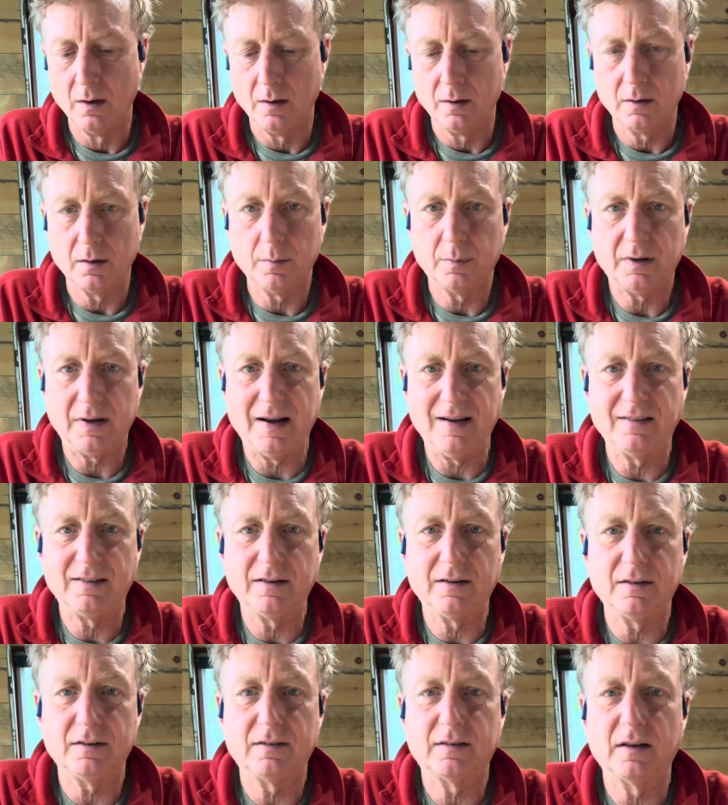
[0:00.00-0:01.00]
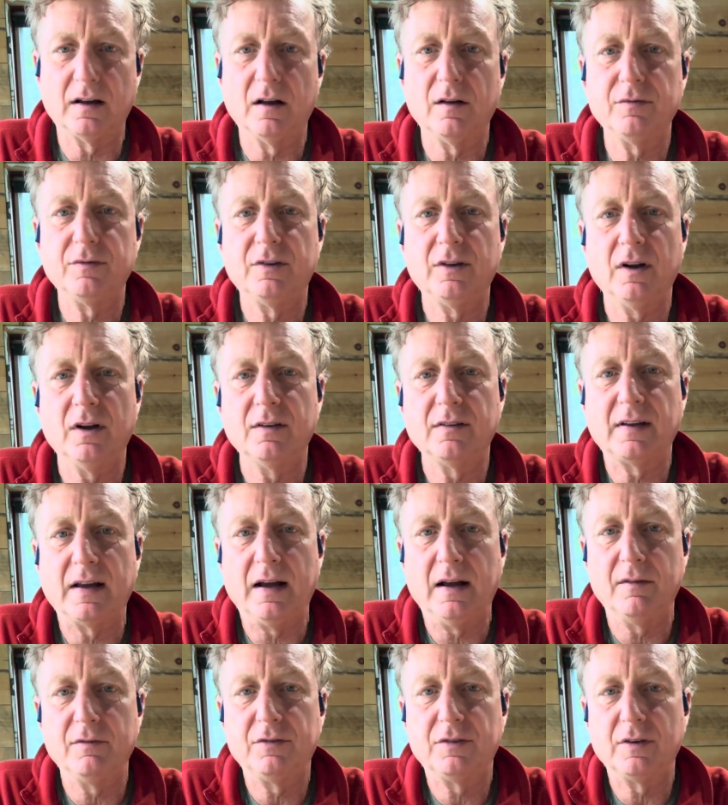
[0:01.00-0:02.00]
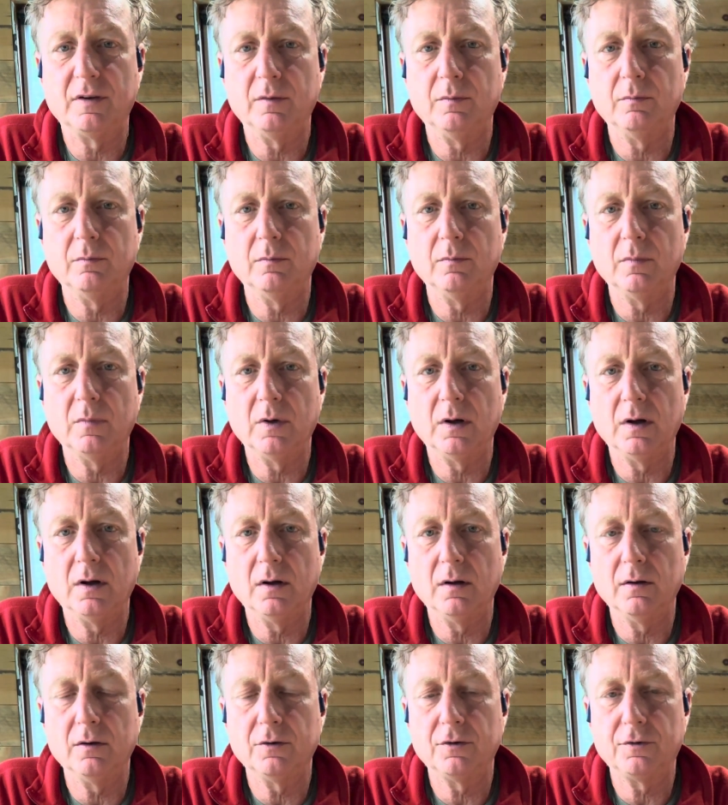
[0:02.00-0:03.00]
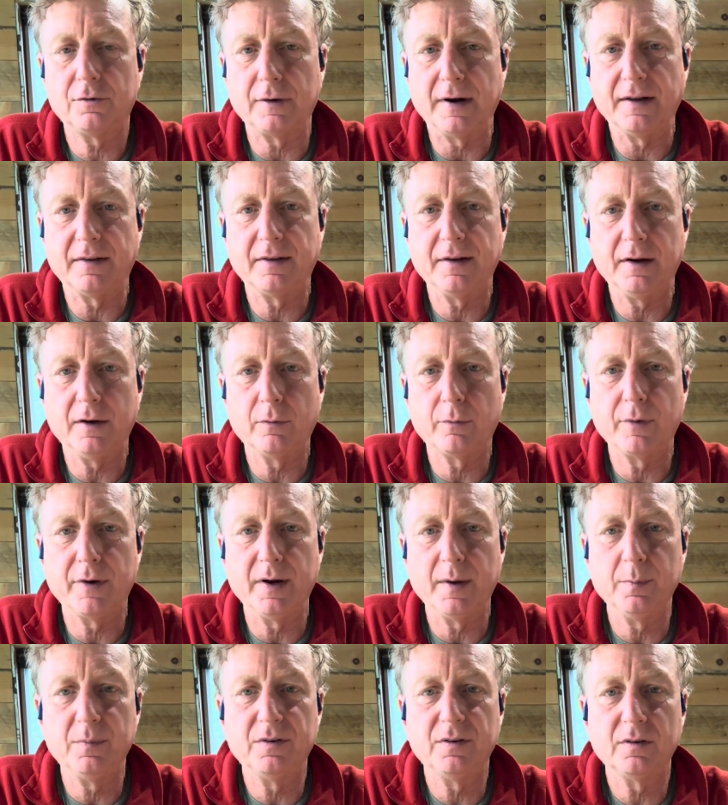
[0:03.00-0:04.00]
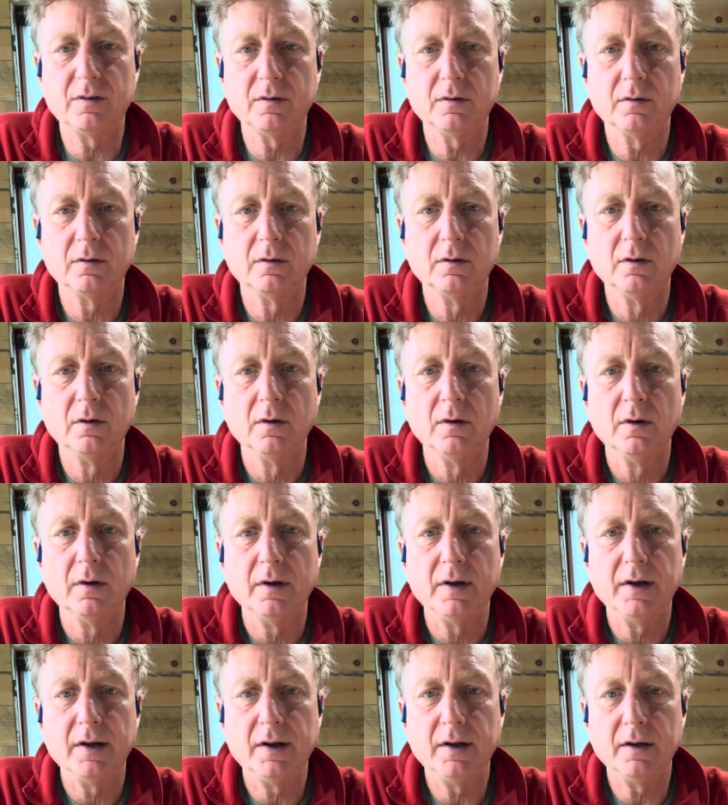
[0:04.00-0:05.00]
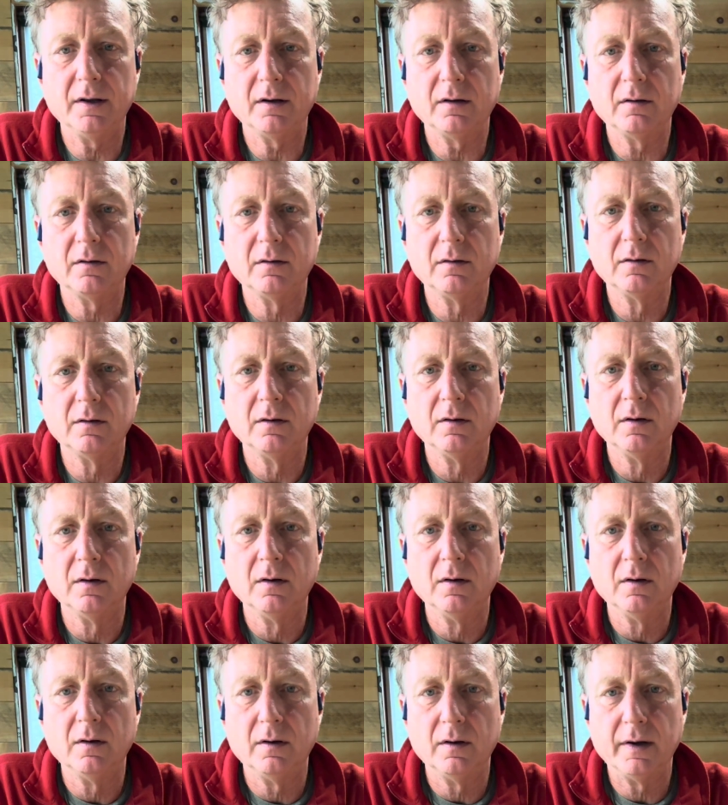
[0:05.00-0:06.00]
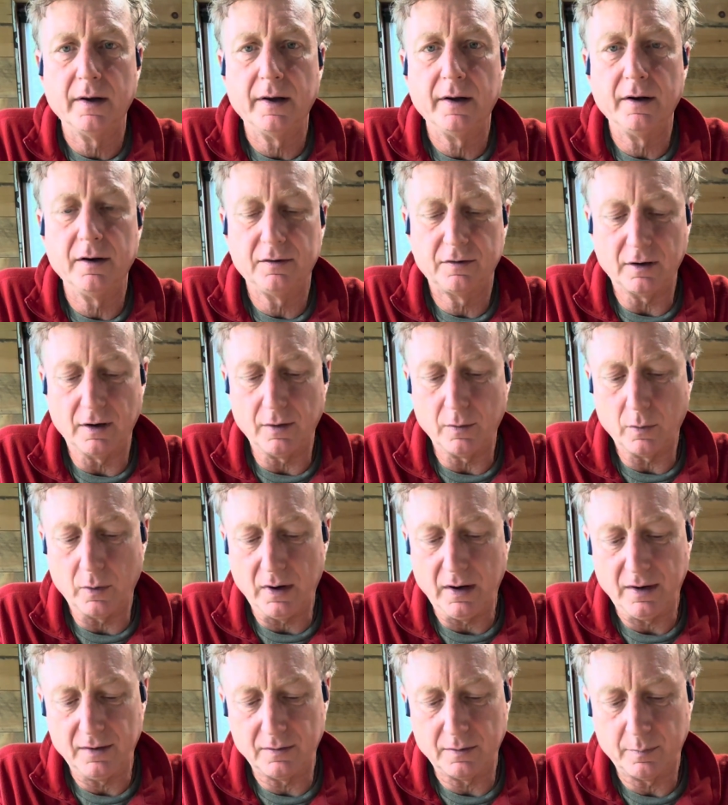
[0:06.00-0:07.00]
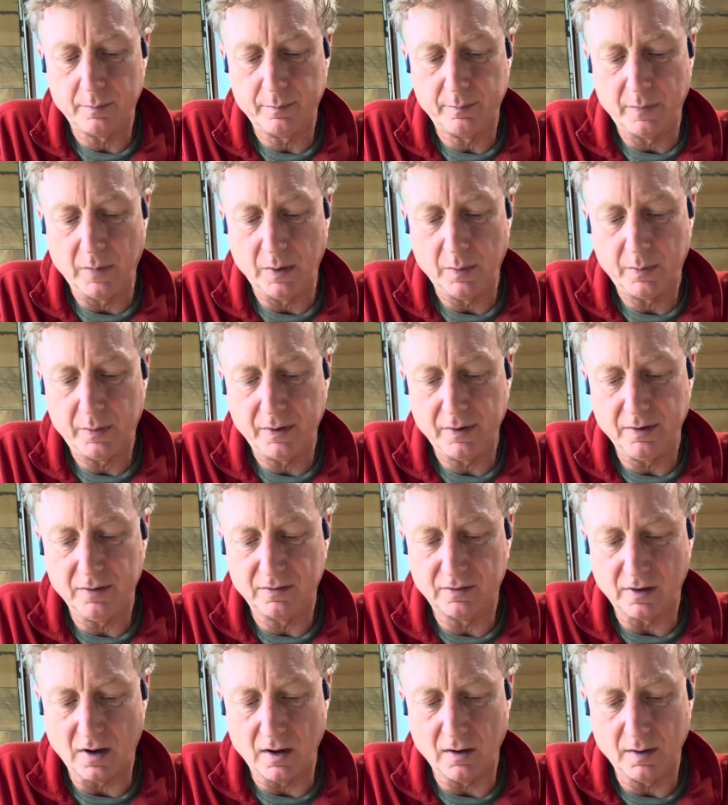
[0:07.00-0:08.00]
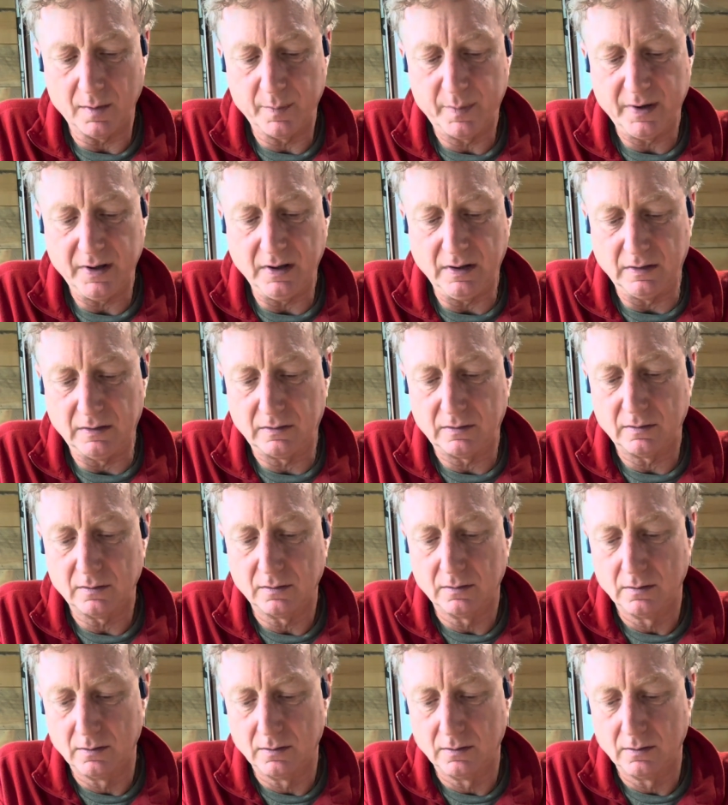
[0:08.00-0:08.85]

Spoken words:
The plastic itself does have some strengthening ribs in it, and it's otherwise a pretty solid piece.